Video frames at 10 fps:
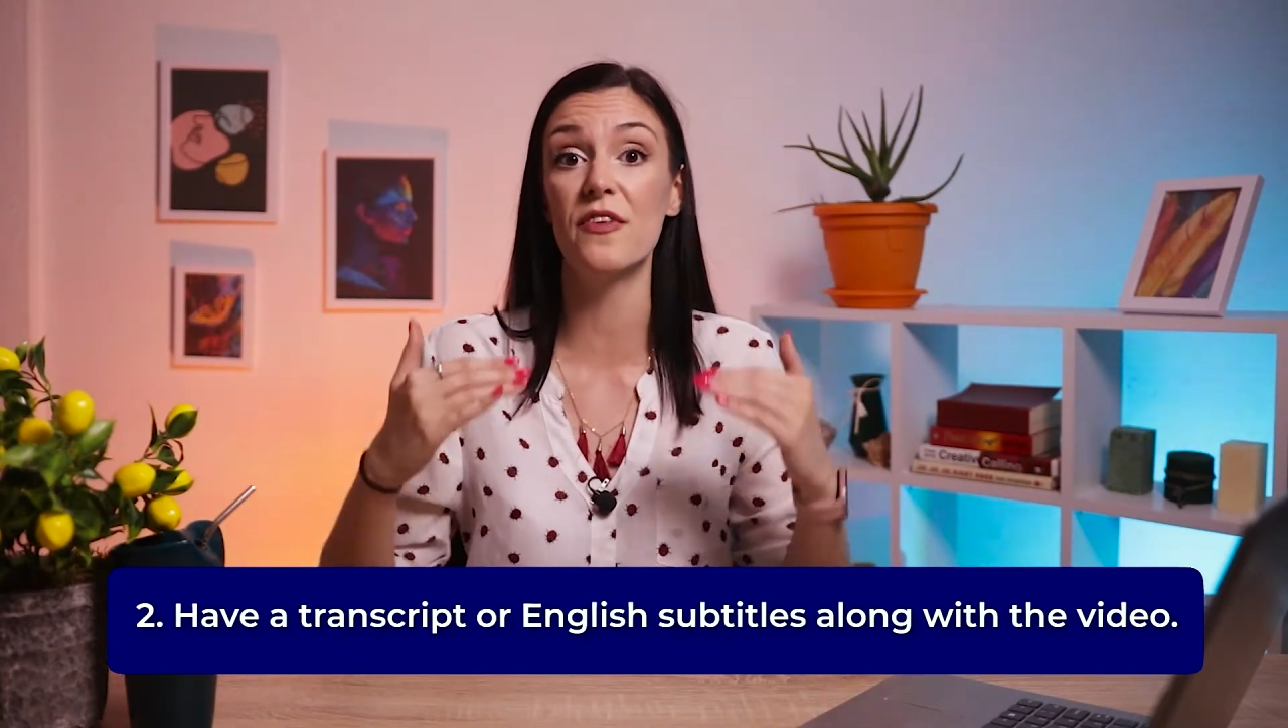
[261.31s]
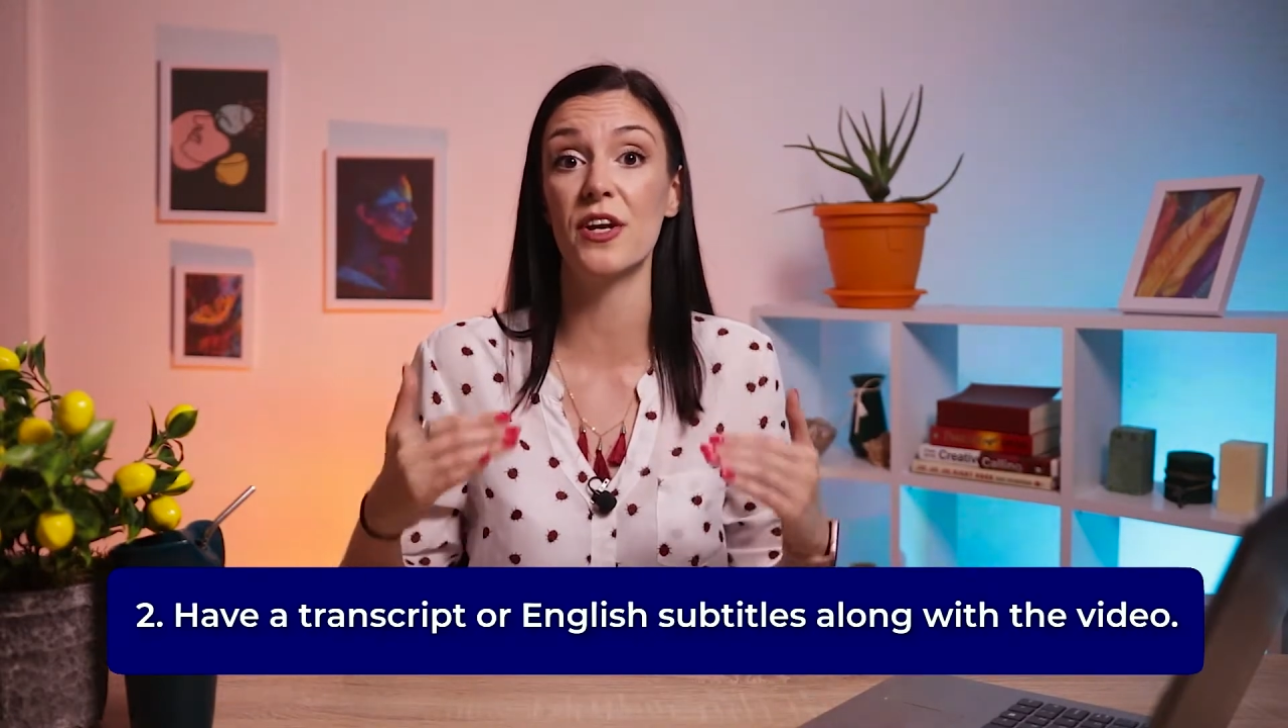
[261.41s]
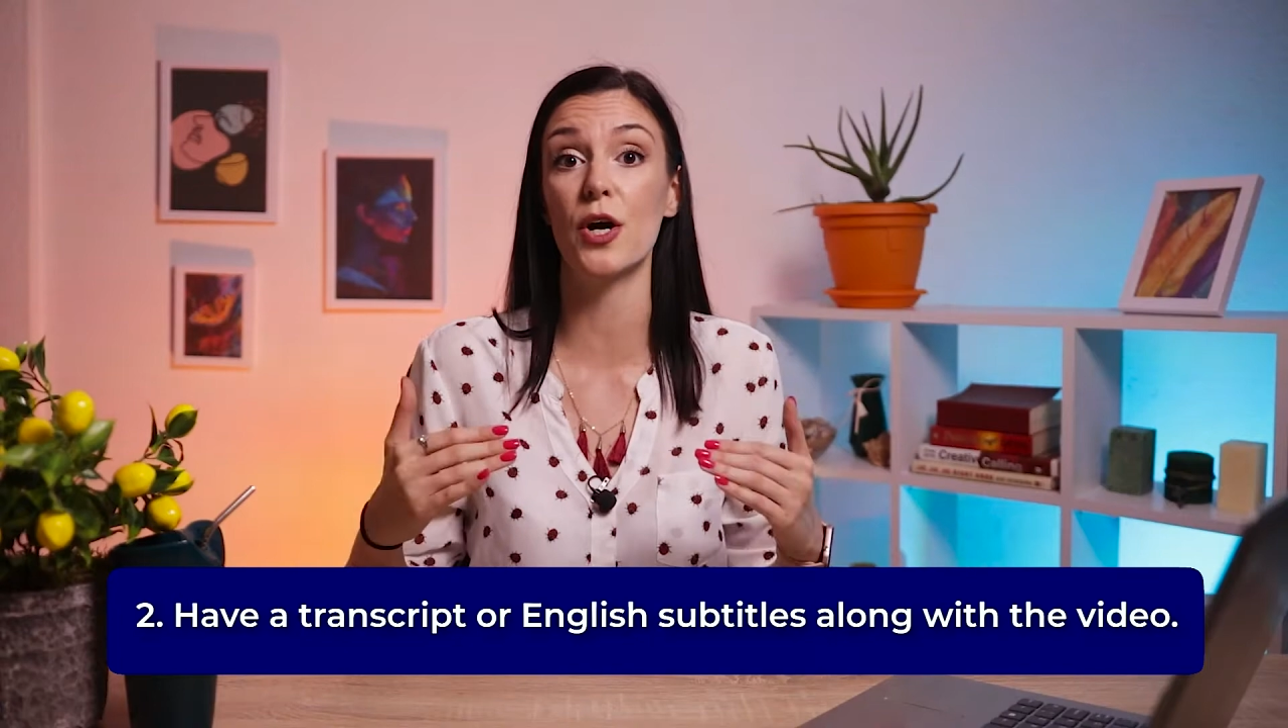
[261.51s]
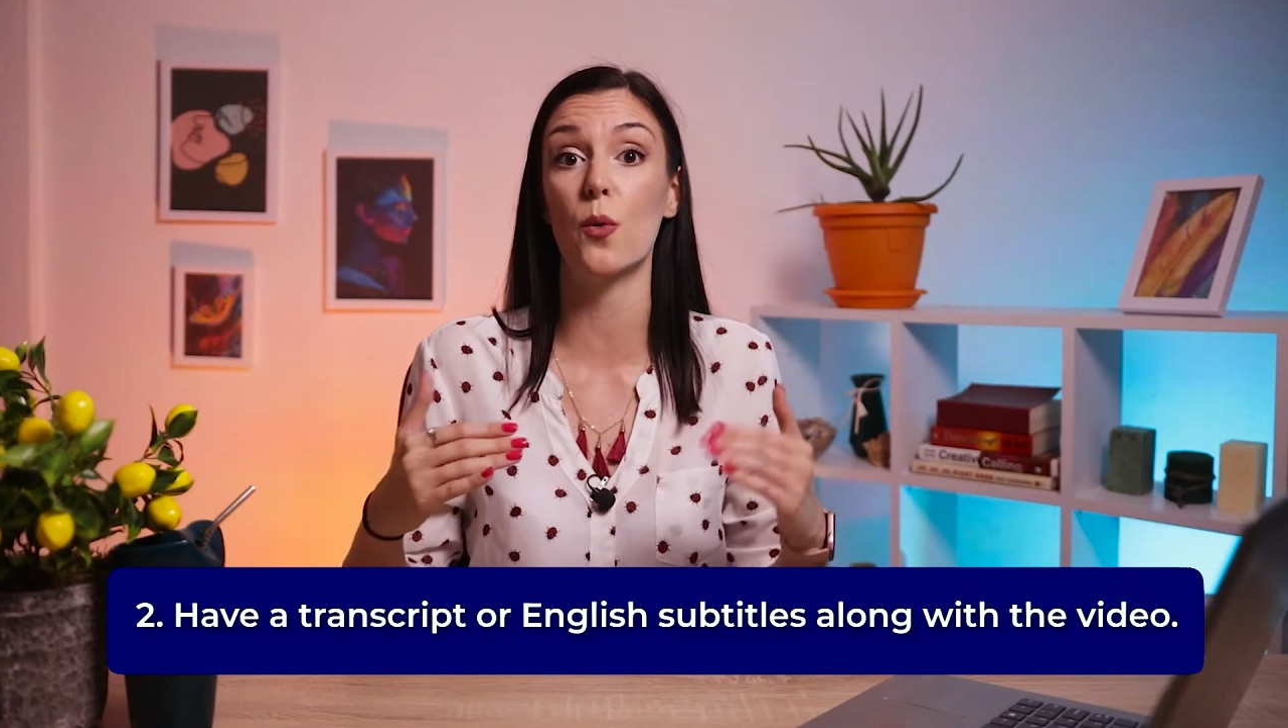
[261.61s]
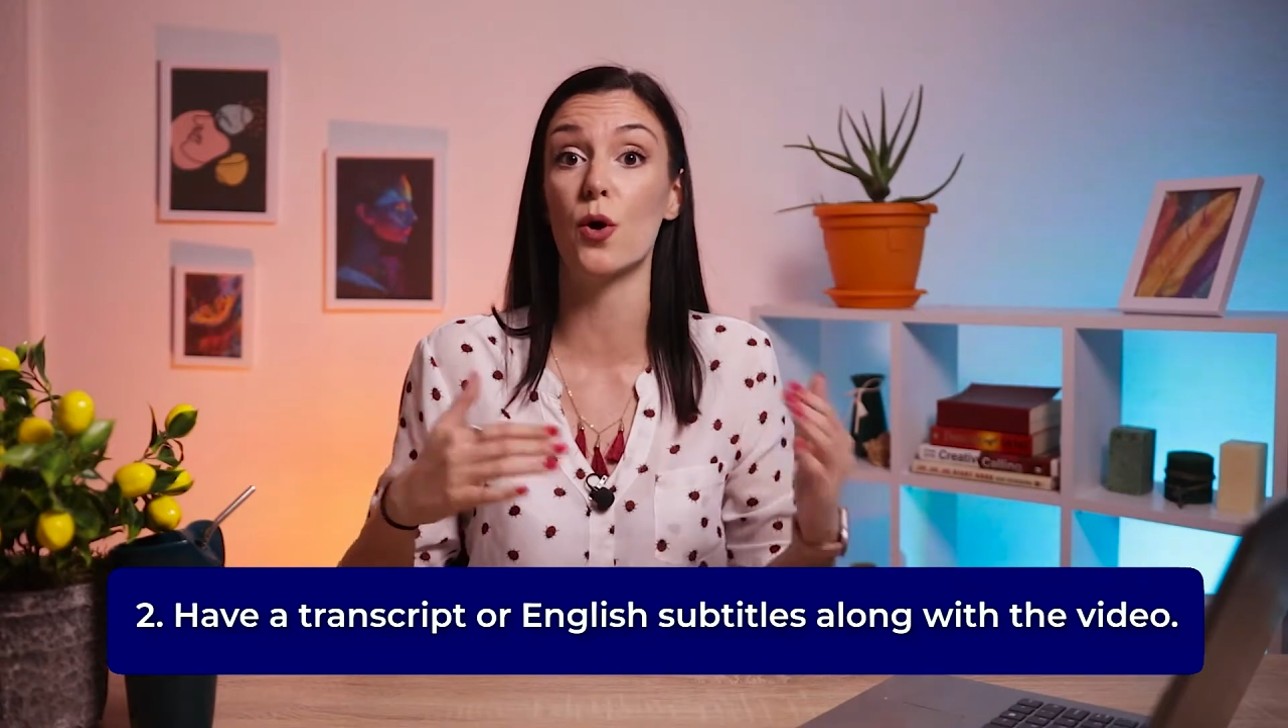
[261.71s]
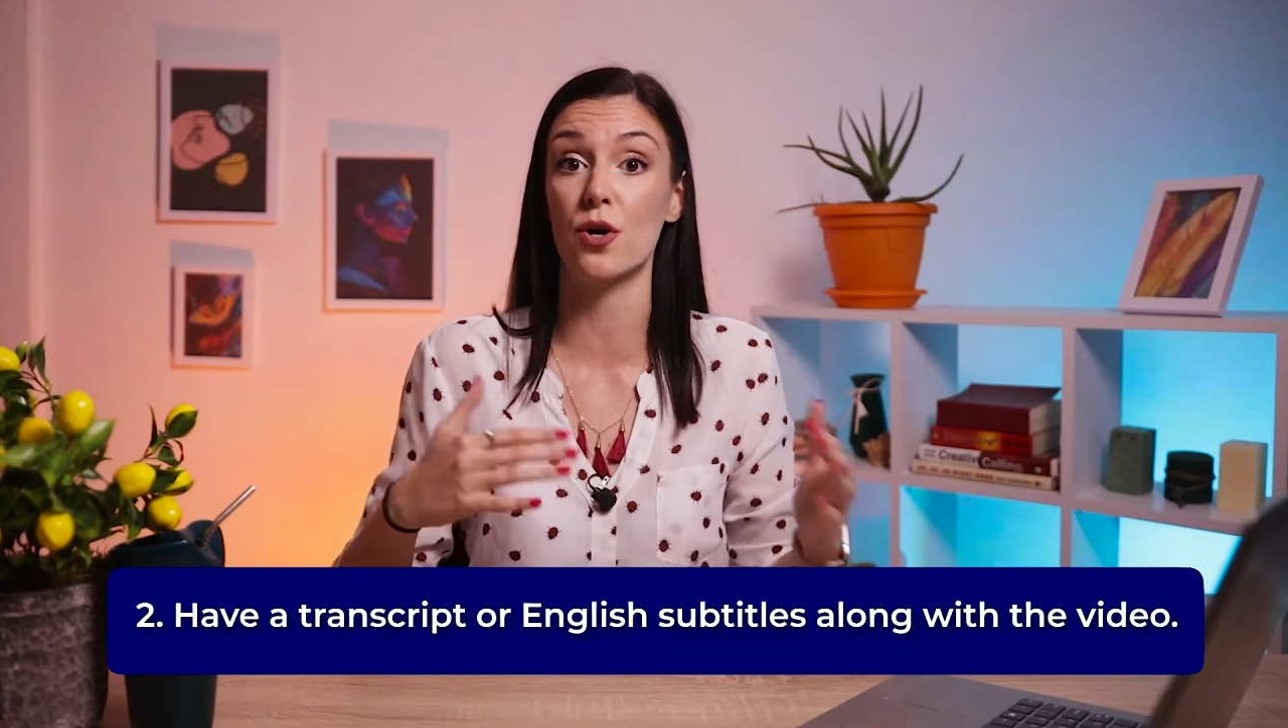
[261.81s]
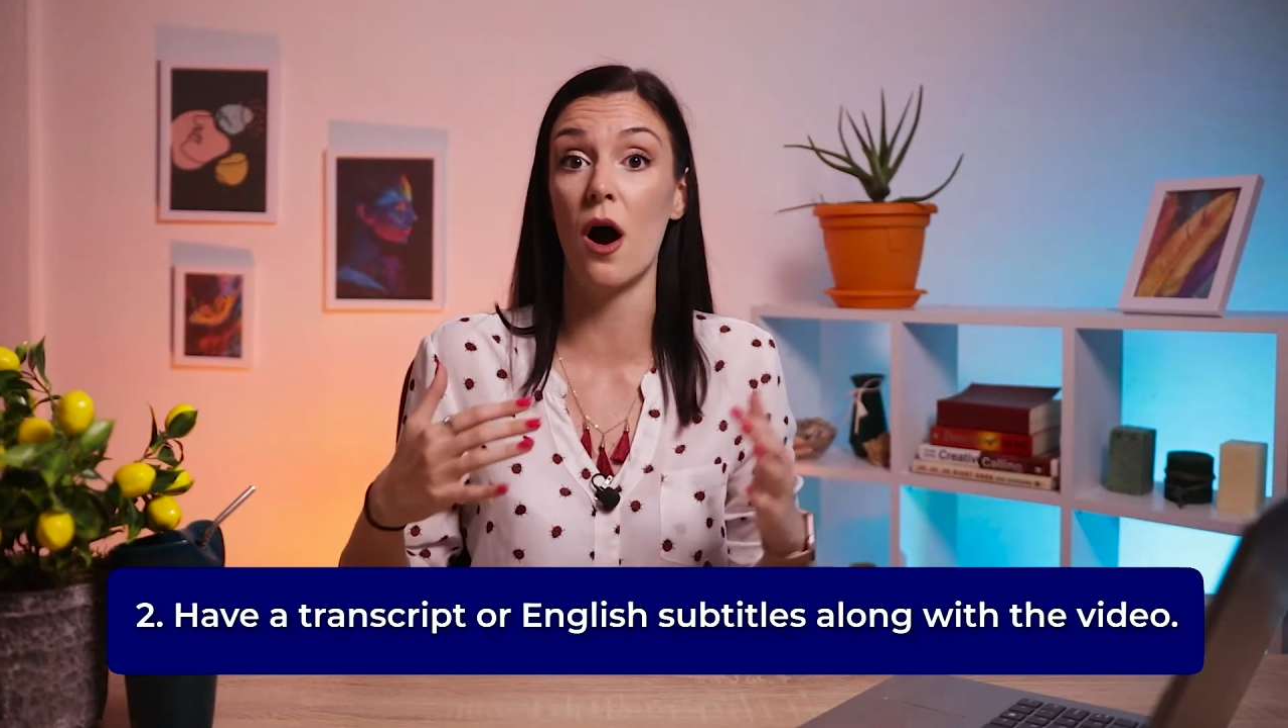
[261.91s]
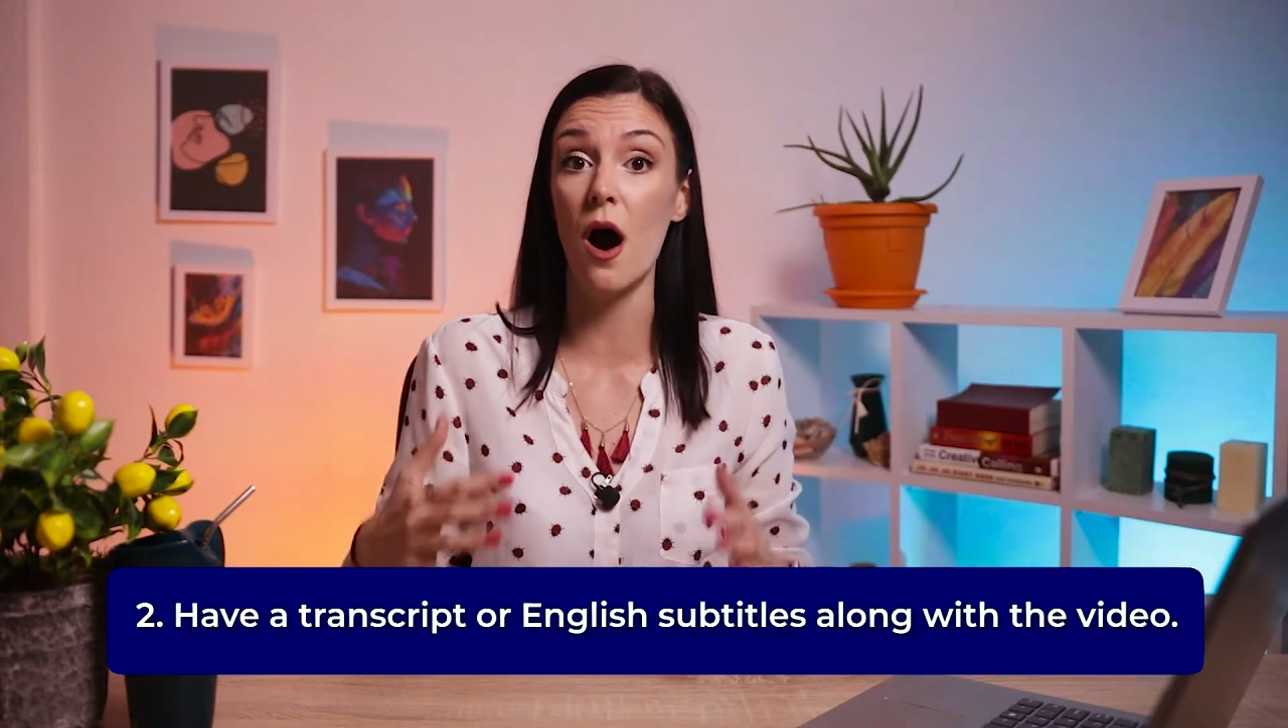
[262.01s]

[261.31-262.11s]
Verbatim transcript: video or